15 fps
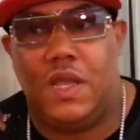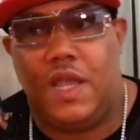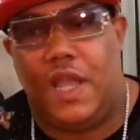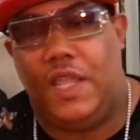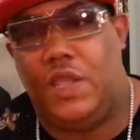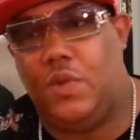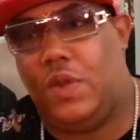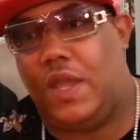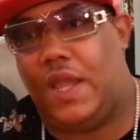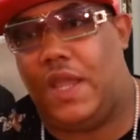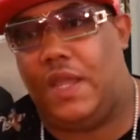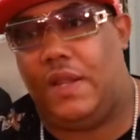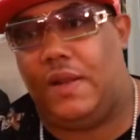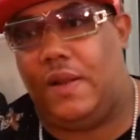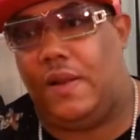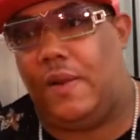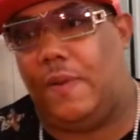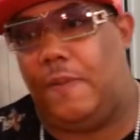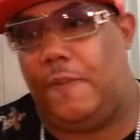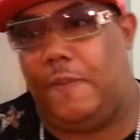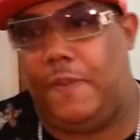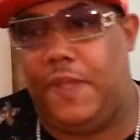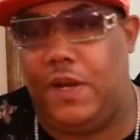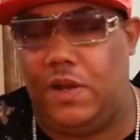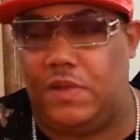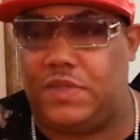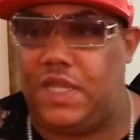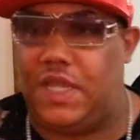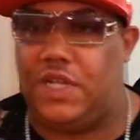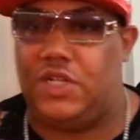And you can't, you know what
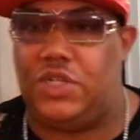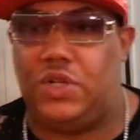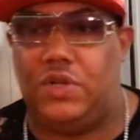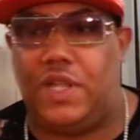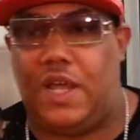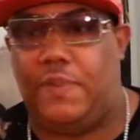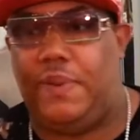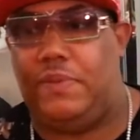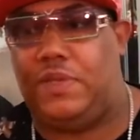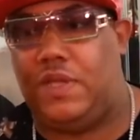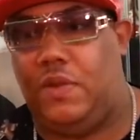I'm saying, choose. A lot of people